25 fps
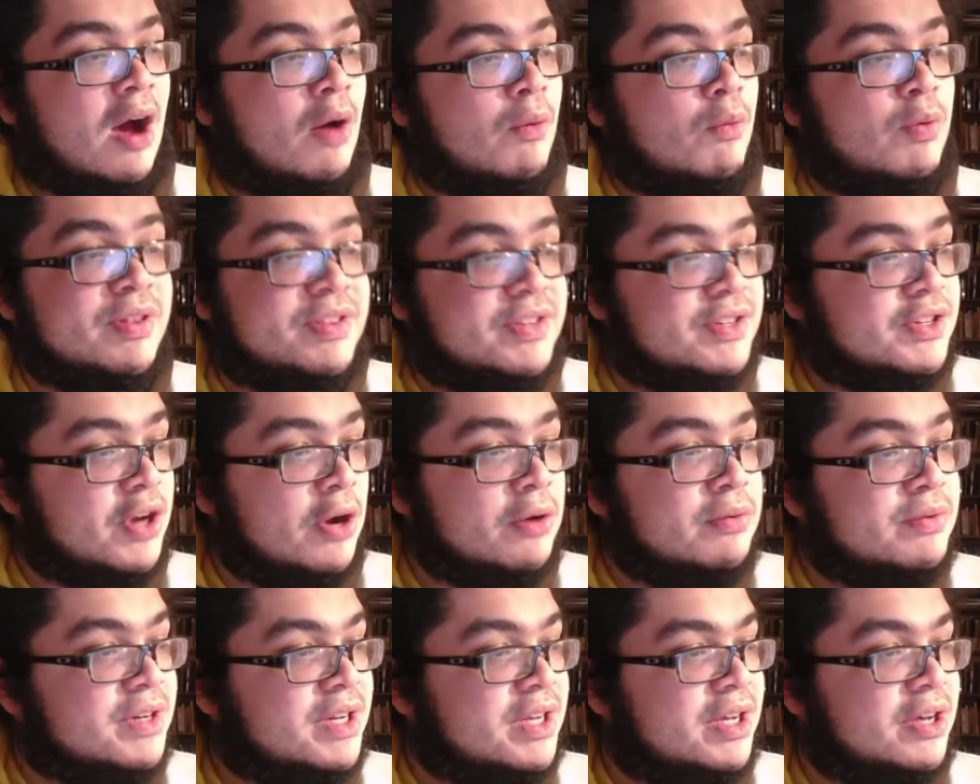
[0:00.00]
With
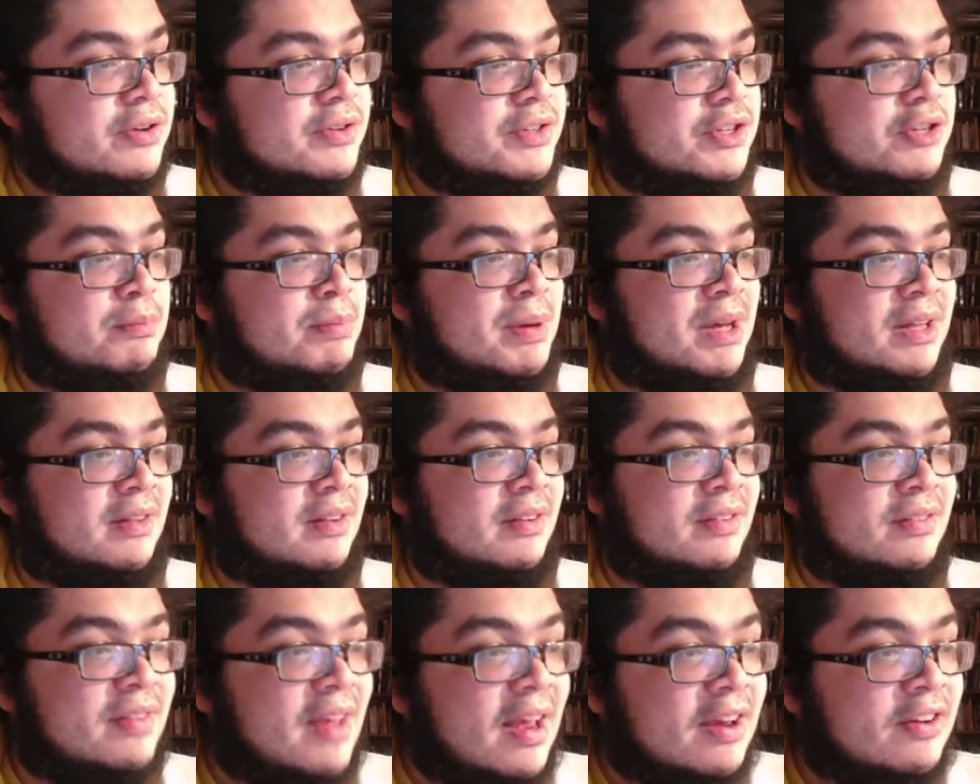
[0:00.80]
zone deals, you pick the
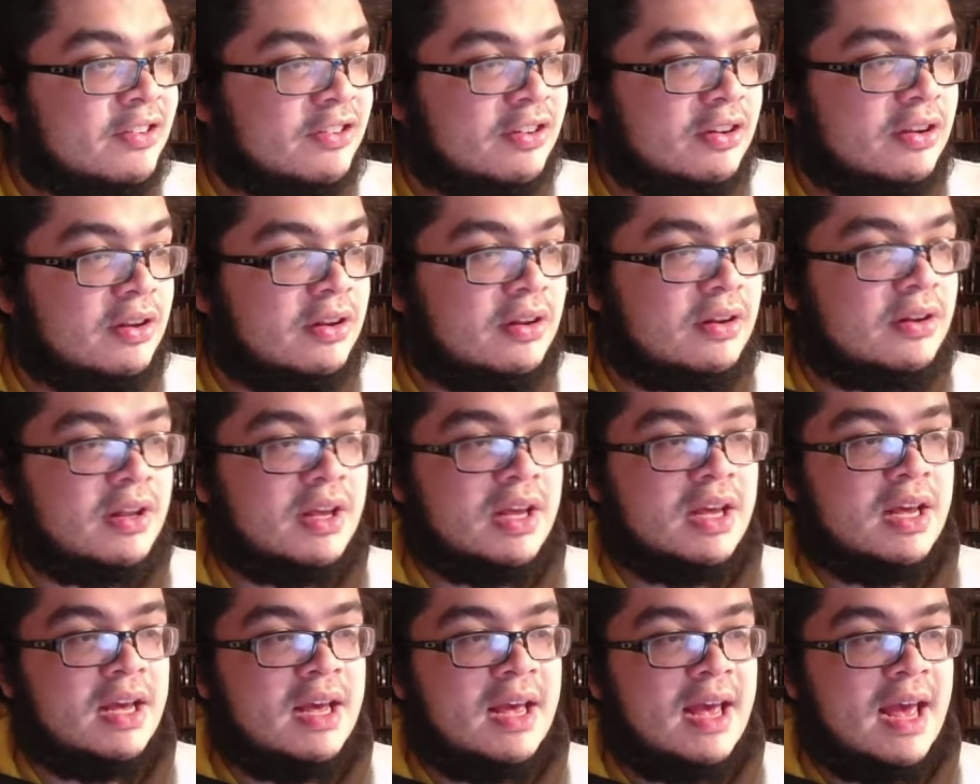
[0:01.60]
section,
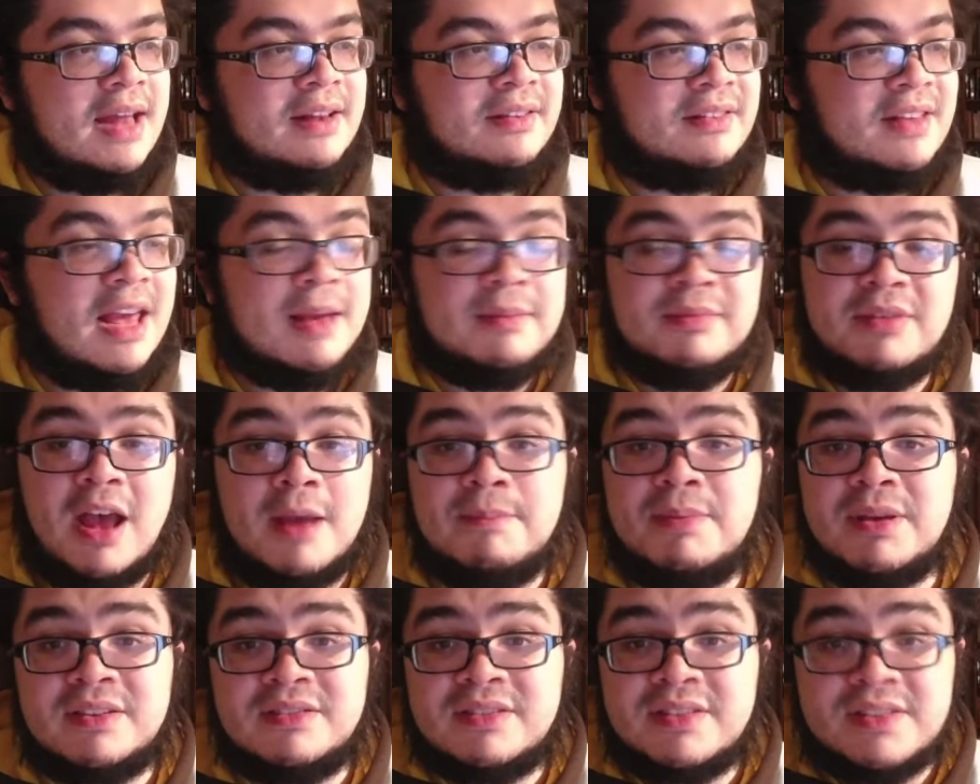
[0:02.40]
and Game
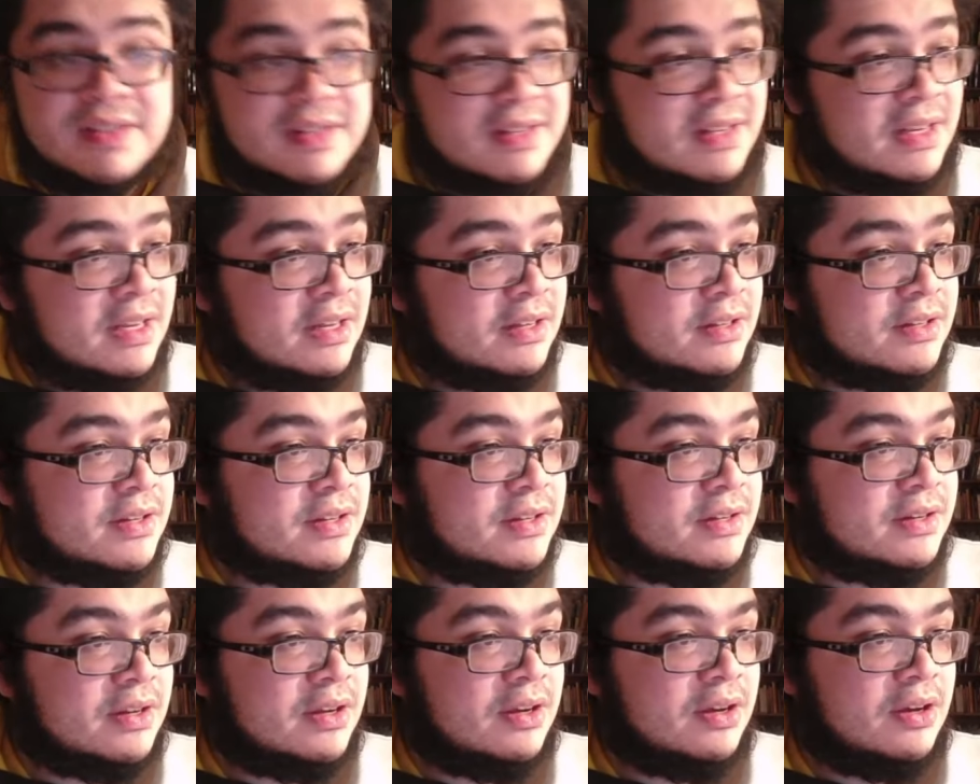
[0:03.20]
Time picks the
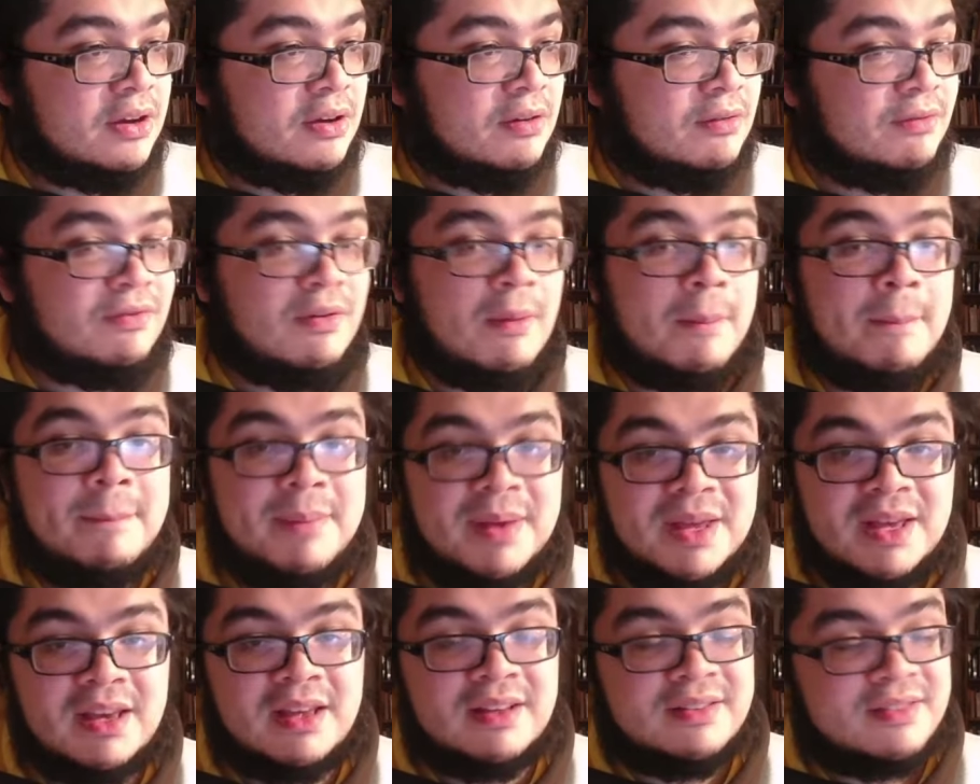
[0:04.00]
seats for
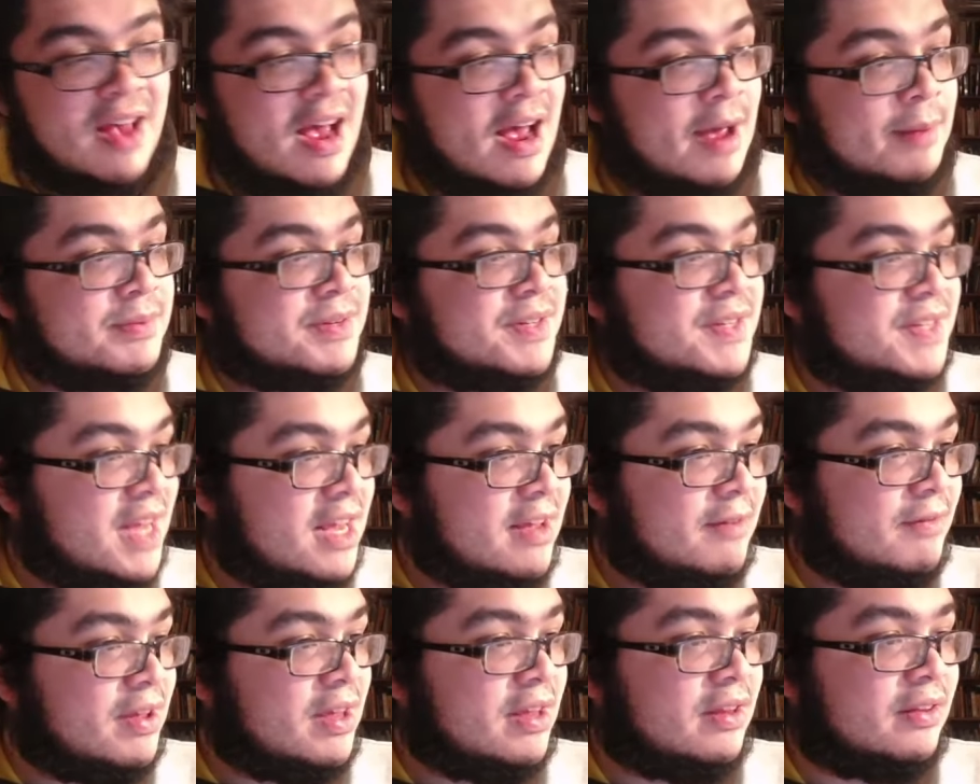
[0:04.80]
big time
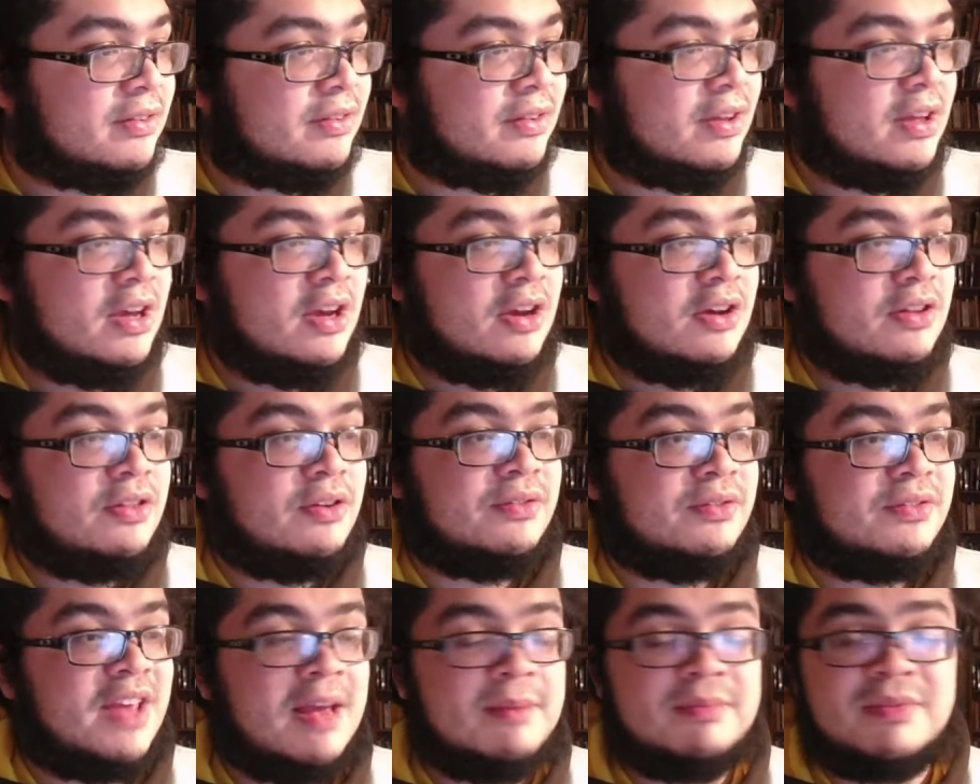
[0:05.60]
savings.
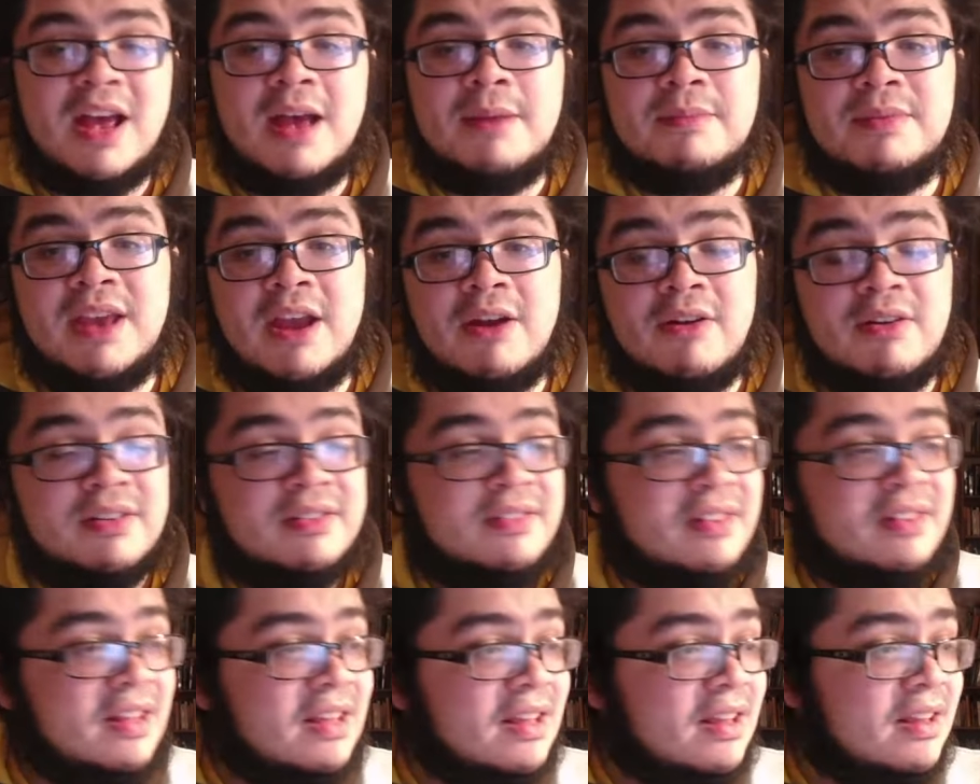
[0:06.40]
There's Game Time
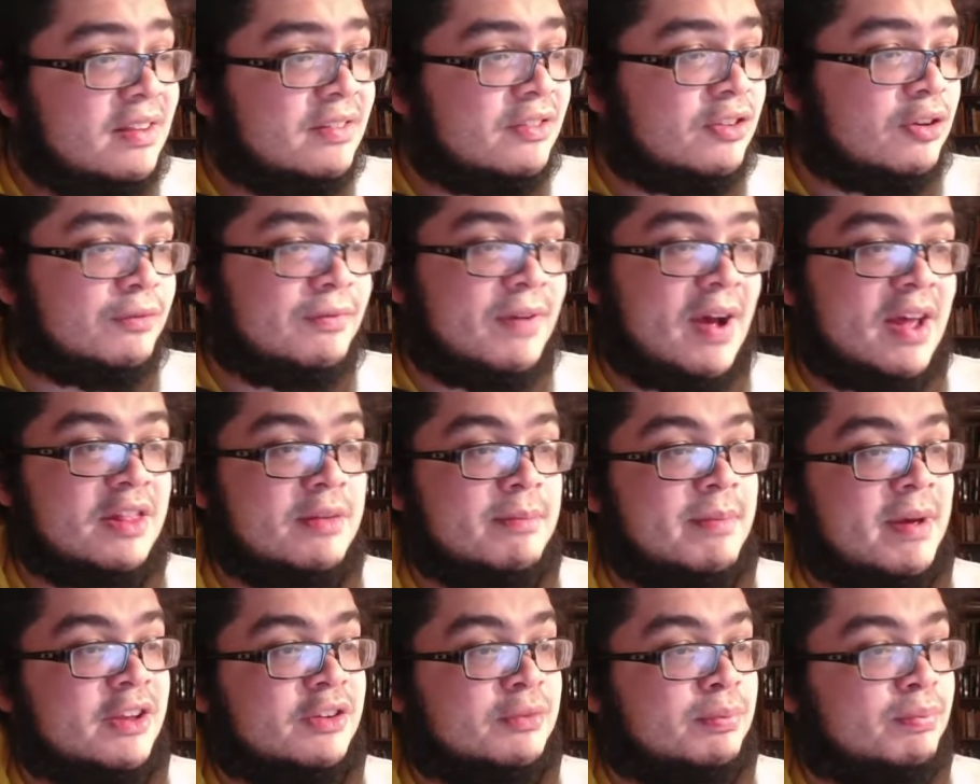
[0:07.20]
guarantees. You'll find the
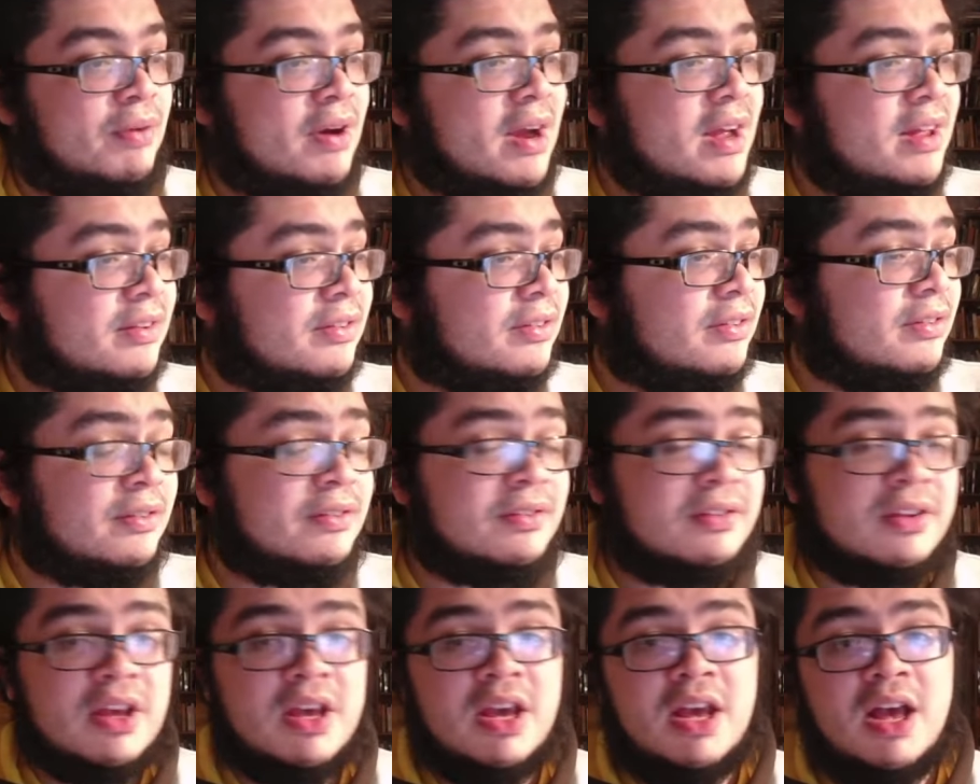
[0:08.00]
best
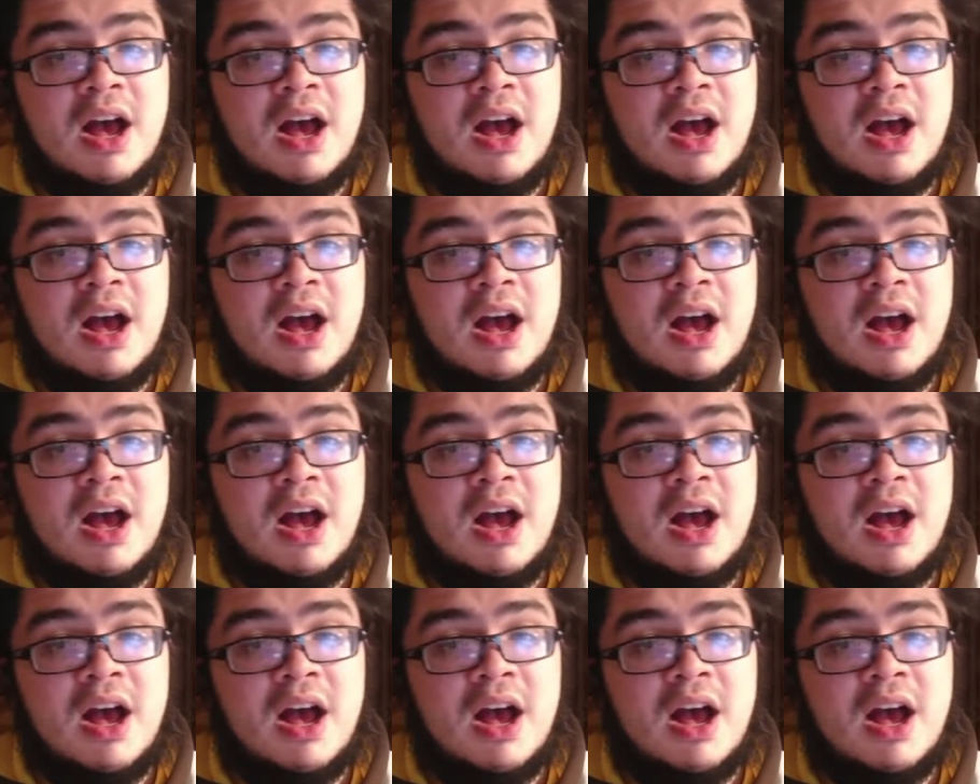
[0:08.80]
prices.